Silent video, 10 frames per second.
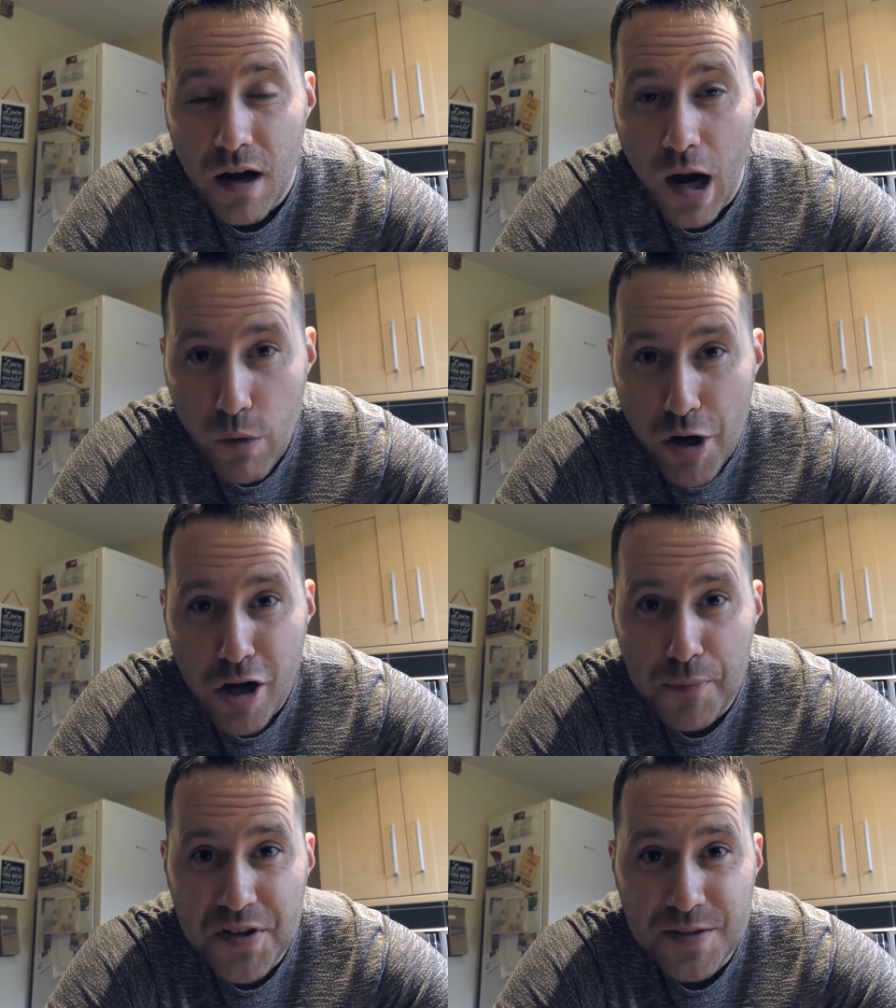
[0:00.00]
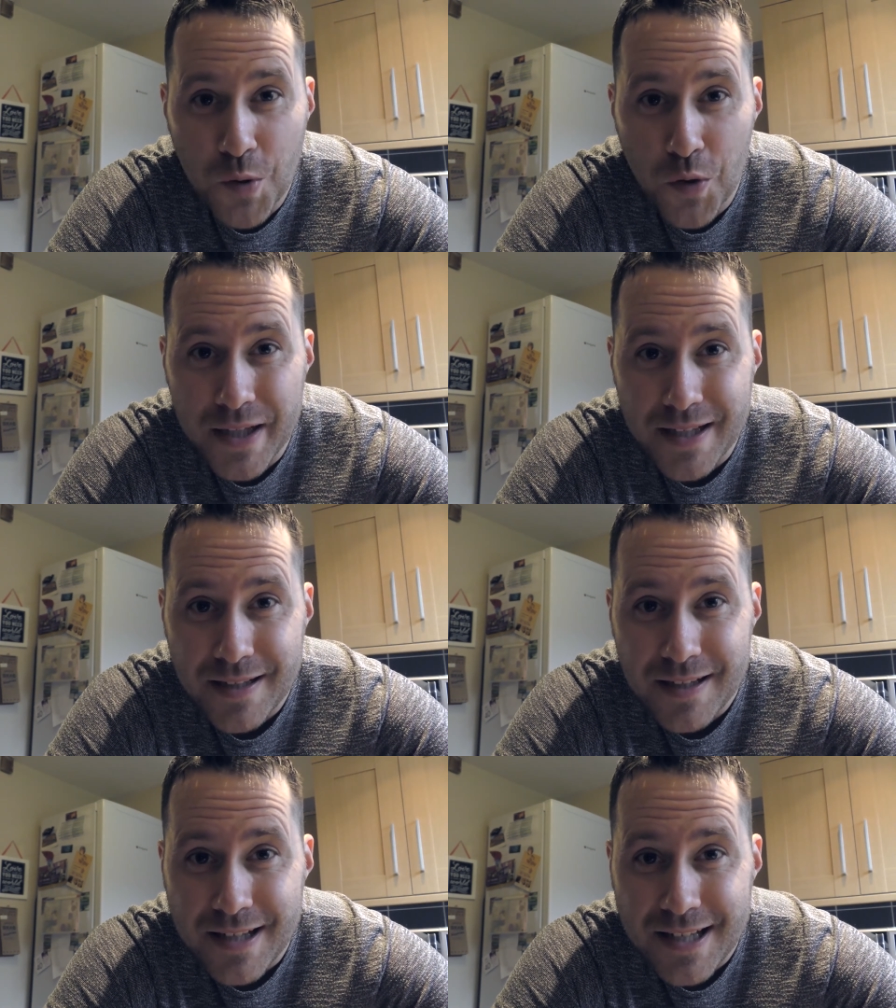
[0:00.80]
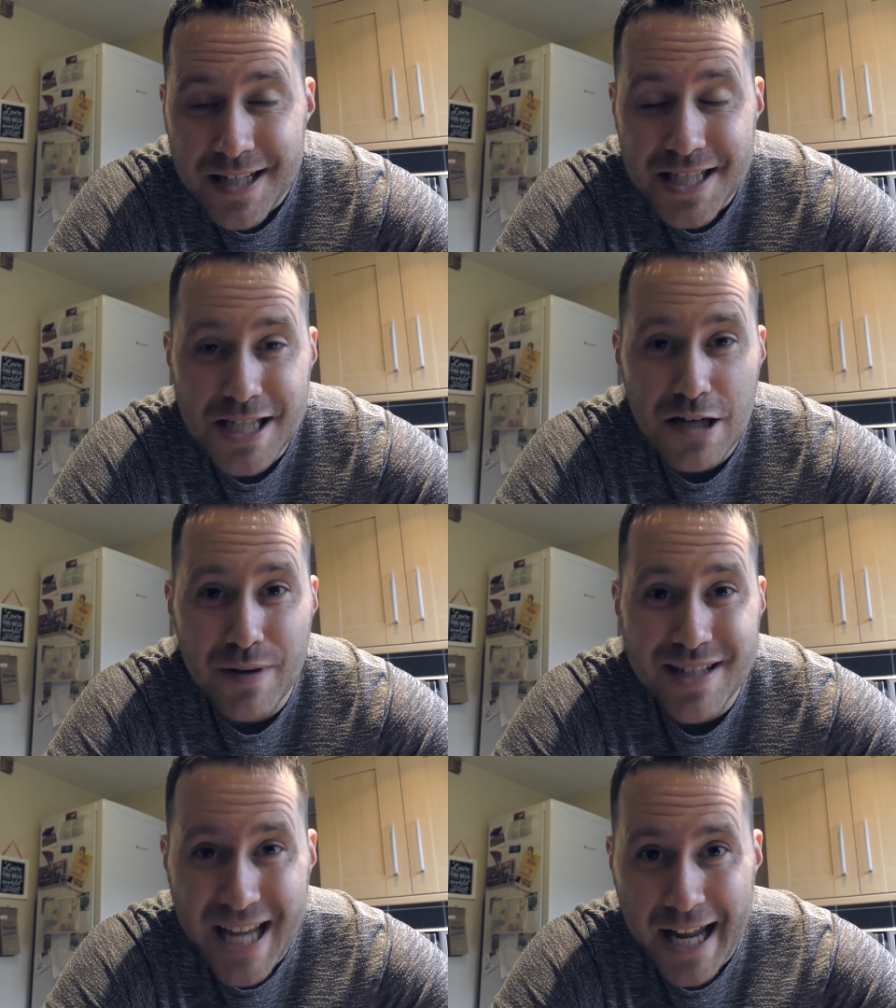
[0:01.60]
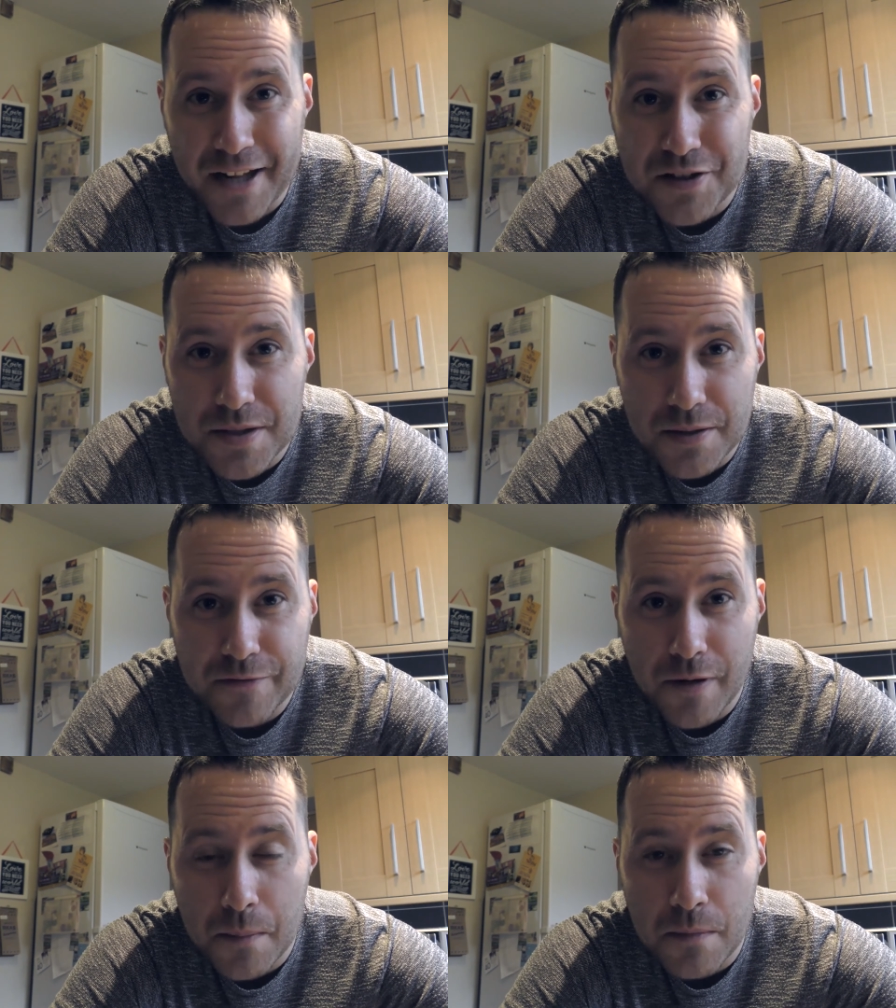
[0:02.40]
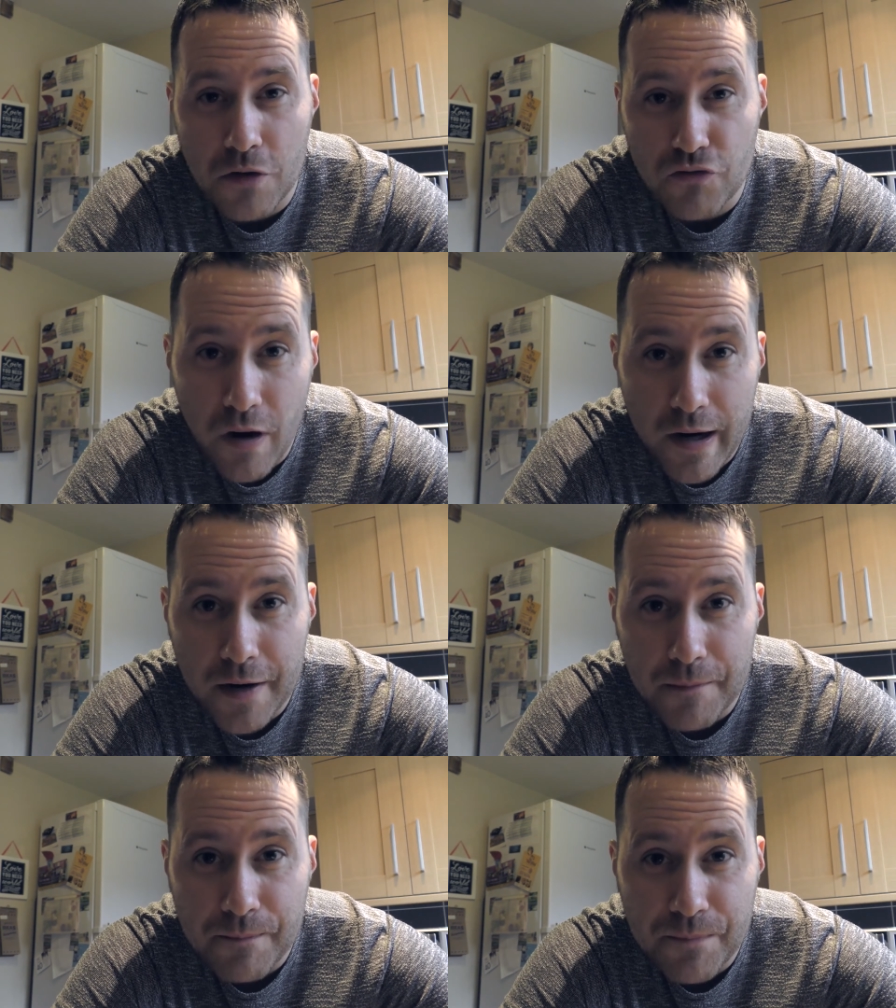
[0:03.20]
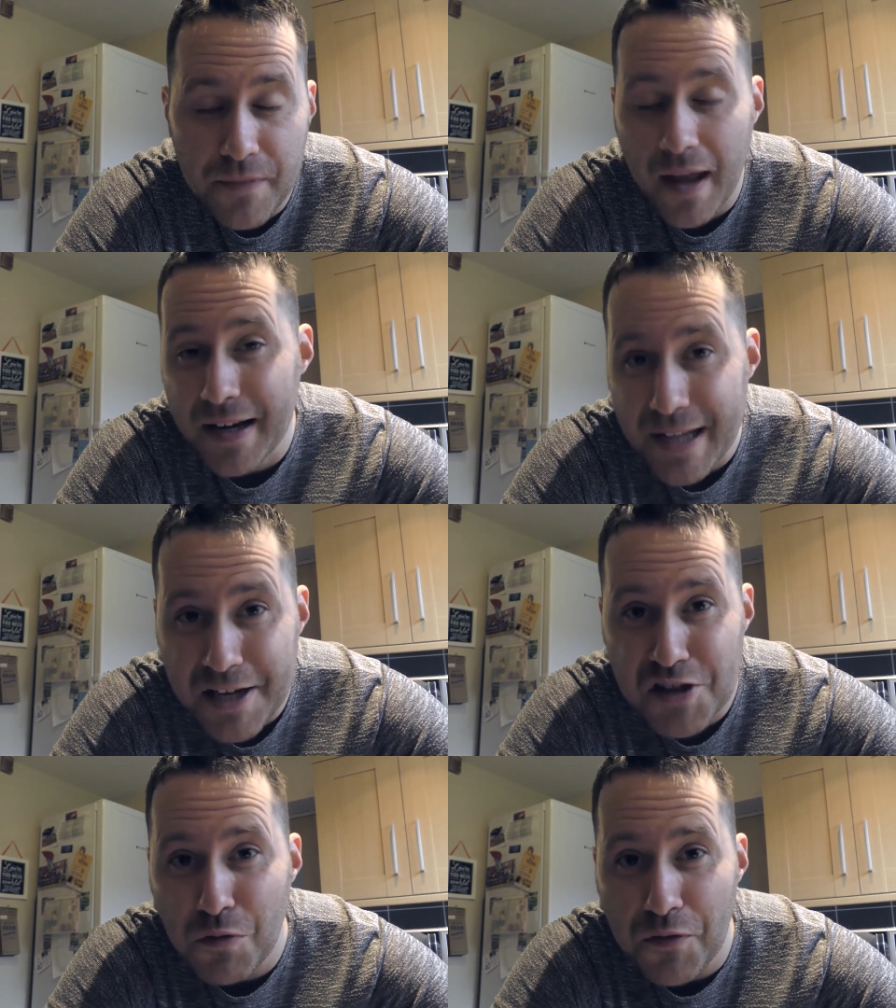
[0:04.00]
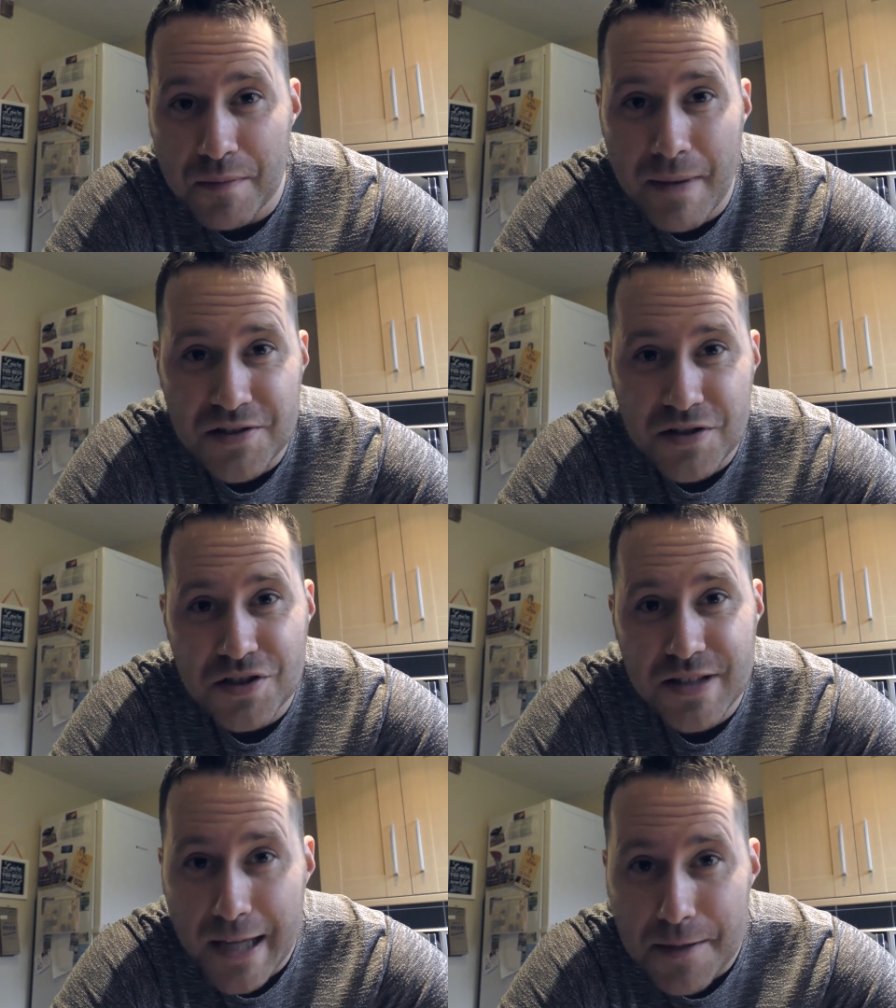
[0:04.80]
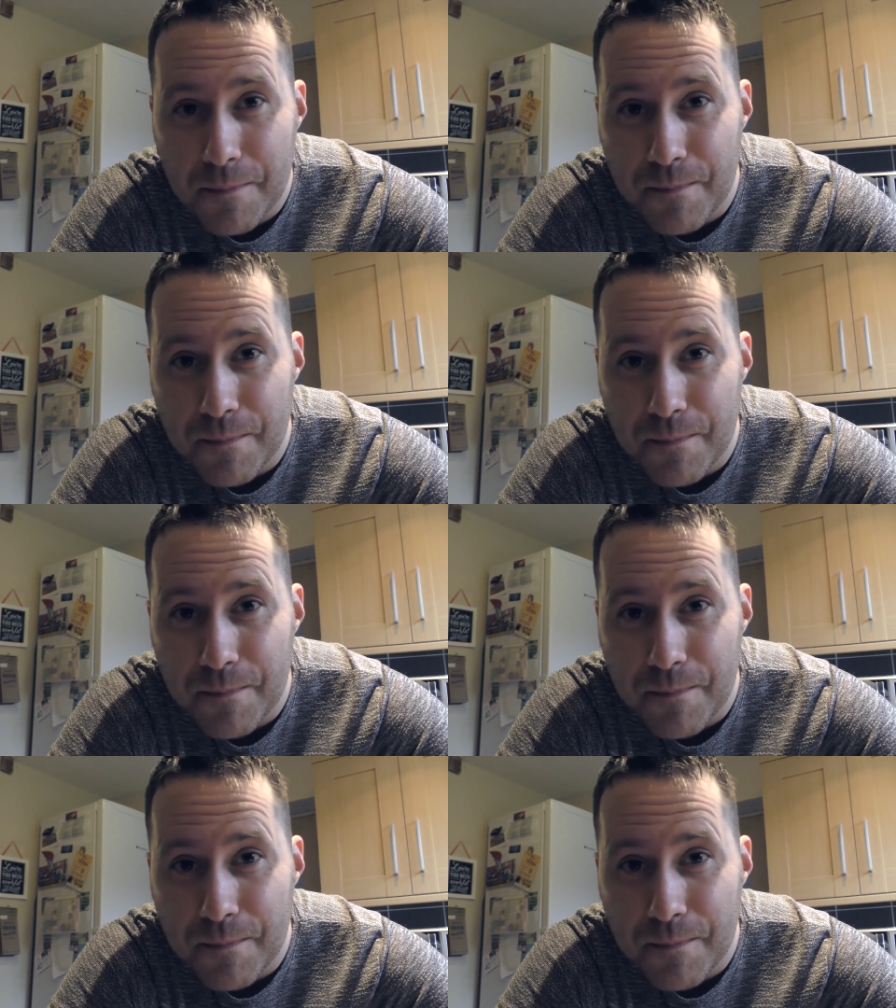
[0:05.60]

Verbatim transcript: I woke up this morning to a text from Ryan, and here's what the message said